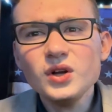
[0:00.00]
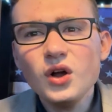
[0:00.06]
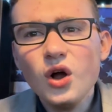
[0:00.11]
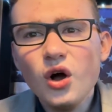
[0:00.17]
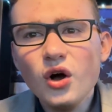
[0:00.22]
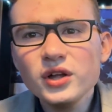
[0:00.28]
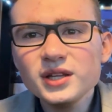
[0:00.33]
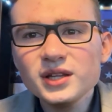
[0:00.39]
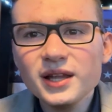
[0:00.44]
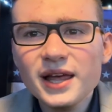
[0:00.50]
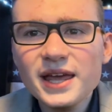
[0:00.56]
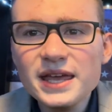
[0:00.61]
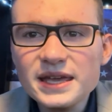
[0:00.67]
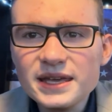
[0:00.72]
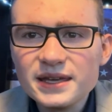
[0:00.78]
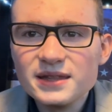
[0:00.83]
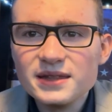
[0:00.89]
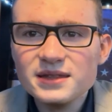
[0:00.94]

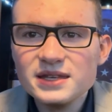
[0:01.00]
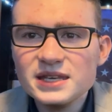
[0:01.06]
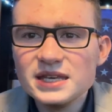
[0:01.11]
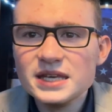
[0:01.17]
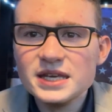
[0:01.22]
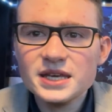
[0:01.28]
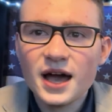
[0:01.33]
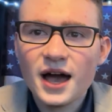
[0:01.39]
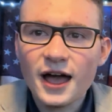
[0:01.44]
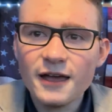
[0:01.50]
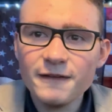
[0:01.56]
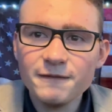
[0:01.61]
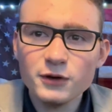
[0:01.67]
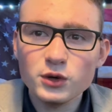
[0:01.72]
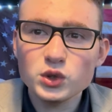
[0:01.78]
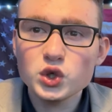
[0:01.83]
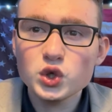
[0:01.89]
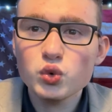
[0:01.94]
Unlike the
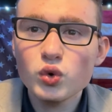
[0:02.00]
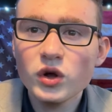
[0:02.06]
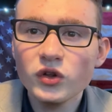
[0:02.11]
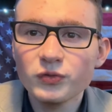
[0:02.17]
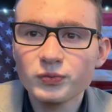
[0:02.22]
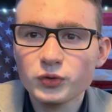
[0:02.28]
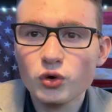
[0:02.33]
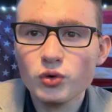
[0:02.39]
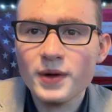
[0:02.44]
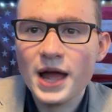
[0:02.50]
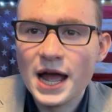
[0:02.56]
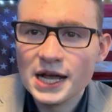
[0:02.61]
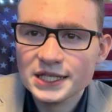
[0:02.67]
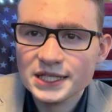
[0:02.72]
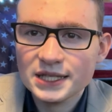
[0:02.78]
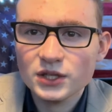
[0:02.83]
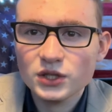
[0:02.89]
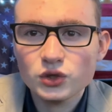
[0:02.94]
iPhone 12 Pro
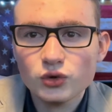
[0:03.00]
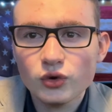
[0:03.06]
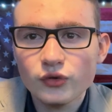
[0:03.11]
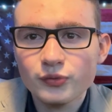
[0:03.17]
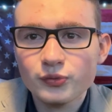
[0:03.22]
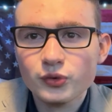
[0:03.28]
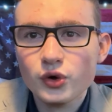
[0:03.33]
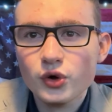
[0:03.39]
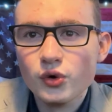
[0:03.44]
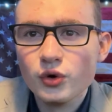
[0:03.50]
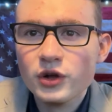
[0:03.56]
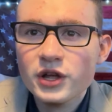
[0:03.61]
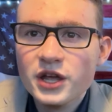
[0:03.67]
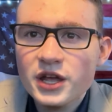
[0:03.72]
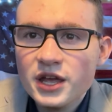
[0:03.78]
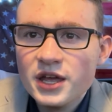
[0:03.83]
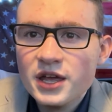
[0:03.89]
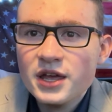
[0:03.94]
Max and the 12 Pro,
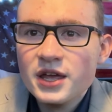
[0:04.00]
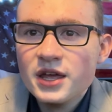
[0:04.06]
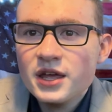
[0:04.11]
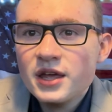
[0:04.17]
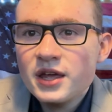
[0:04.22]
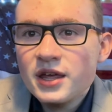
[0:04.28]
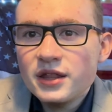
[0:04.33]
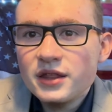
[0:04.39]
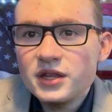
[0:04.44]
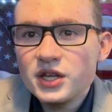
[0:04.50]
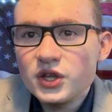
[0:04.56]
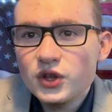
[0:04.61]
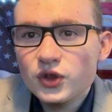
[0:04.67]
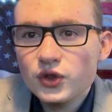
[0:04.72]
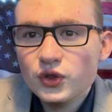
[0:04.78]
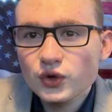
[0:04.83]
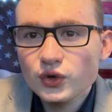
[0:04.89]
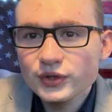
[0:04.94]
the
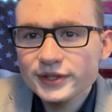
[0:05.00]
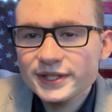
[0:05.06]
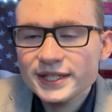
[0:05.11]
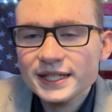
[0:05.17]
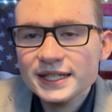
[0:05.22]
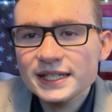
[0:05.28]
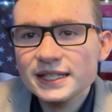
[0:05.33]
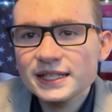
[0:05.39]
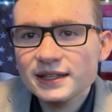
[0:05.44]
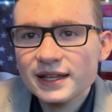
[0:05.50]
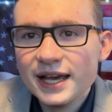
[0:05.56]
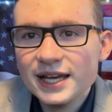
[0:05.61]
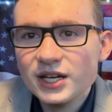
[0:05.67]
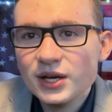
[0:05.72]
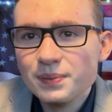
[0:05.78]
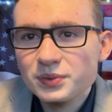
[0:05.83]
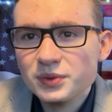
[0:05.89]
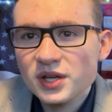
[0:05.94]
13
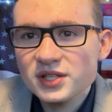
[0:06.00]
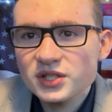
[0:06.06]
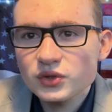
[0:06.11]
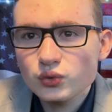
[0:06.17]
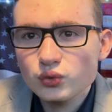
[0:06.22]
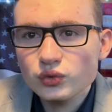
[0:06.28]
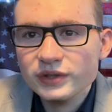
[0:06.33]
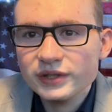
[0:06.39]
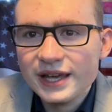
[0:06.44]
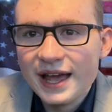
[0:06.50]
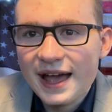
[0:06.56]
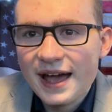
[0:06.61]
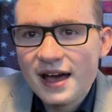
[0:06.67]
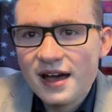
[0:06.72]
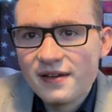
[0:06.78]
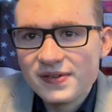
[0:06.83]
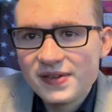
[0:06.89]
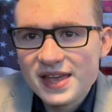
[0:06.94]
lineup doesn't really
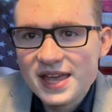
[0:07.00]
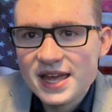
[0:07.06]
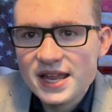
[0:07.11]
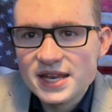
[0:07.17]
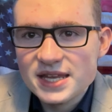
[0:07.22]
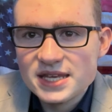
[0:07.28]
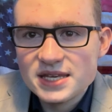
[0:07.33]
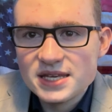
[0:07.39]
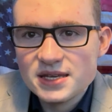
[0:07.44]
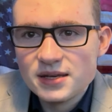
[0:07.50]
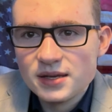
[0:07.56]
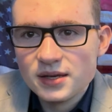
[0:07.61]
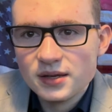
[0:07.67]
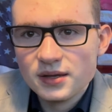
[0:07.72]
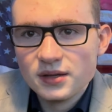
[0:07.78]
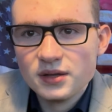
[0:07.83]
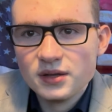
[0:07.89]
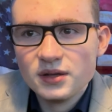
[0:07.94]
have
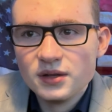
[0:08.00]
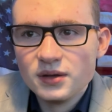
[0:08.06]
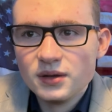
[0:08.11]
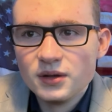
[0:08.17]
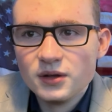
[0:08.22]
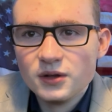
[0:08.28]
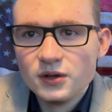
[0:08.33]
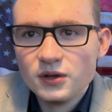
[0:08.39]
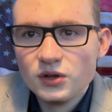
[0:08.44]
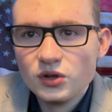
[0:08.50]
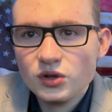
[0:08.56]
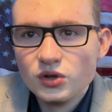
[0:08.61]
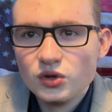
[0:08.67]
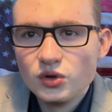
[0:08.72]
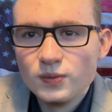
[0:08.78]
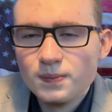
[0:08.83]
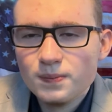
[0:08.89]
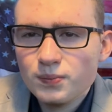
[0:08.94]
any
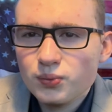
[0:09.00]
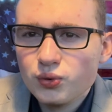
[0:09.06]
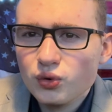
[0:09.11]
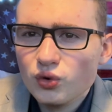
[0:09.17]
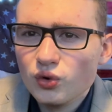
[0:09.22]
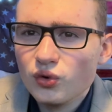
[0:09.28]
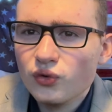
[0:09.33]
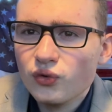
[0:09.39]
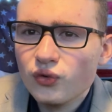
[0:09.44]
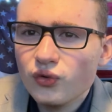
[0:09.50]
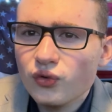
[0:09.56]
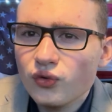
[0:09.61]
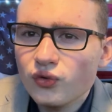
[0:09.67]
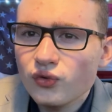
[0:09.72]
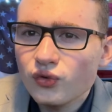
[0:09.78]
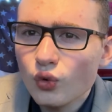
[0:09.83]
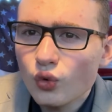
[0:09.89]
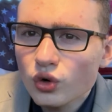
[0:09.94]

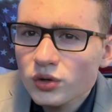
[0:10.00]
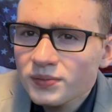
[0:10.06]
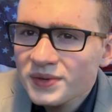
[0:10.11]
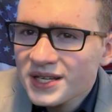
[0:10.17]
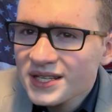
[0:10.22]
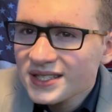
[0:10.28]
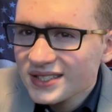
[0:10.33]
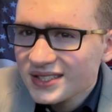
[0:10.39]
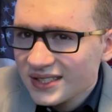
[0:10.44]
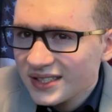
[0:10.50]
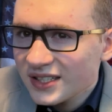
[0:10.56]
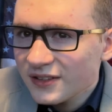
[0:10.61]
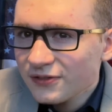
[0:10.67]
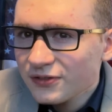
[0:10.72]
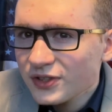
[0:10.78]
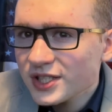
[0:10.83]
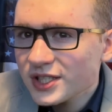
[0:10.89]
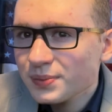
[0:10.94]
performance
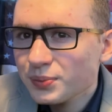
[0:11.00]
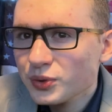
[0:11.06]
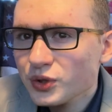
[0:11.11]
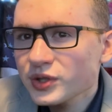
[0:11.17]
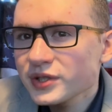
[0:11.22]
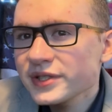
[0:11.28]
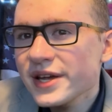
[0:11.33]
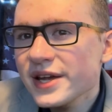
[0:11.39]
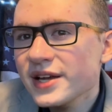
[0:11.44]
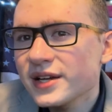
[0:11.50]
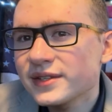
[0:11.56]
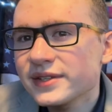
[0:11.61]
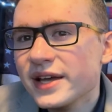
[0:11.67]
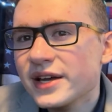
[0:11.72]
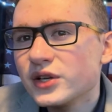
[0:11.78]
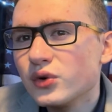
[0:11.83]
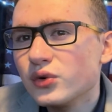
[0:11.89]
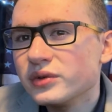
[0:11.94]
difference per se, because
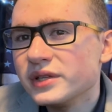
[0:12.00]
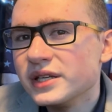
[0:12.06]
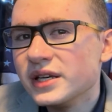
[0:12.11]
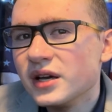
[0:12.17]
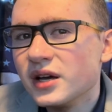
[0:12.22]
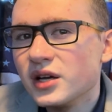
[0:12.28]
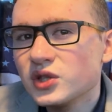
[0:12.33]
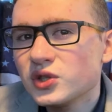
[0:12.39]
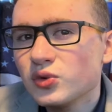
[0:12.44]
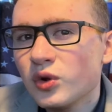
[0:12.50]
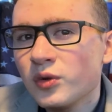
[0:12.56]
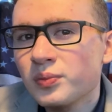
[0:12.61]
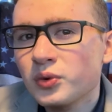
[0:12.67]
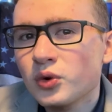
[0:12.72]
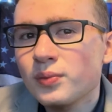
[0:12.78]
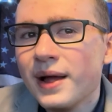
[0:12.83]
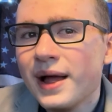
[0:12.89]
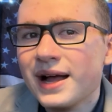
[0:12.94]
I know the 12
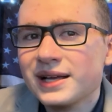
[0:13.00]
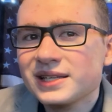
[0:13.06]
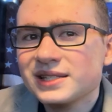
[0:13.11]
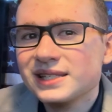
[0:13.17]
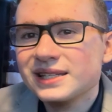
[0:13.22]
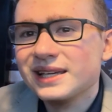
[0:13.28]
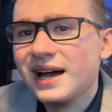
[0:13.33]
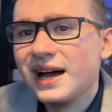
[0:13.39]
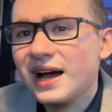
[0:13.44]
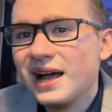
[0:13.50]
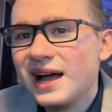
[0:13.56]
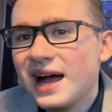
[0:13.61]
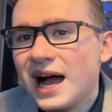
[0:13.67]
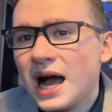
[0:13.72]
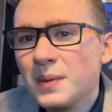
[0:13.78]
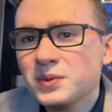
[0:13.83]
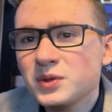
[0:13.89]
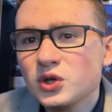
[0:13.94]
Pro Max got
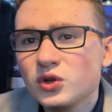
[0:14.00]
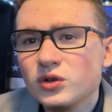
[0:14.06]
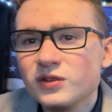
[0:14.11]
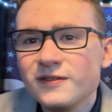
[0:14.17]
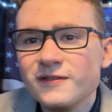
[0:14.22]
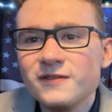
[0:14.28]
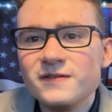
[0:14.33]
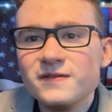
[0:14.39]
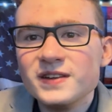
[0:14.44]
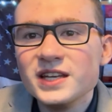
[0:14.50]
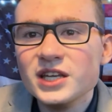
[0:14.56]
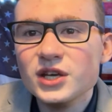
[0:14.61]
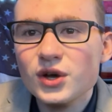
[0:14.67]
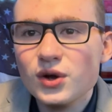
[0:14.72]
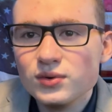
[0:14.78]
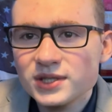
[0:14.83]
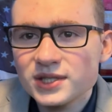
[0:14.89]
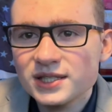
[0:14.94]
optical
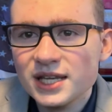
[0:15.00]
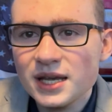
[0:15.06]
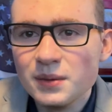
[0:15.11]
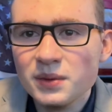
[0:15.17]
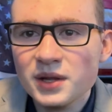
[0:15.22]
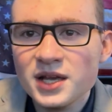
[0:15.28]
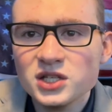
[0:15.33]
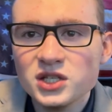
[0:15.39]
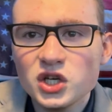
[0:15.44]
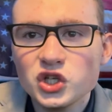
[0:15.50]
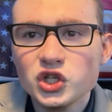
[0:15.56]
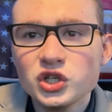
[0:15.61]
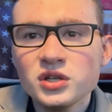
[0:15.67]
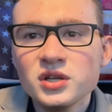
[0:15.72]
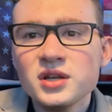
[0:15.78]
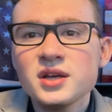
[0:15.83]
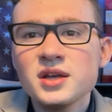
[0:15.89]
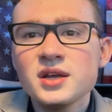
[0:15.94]
video stabilization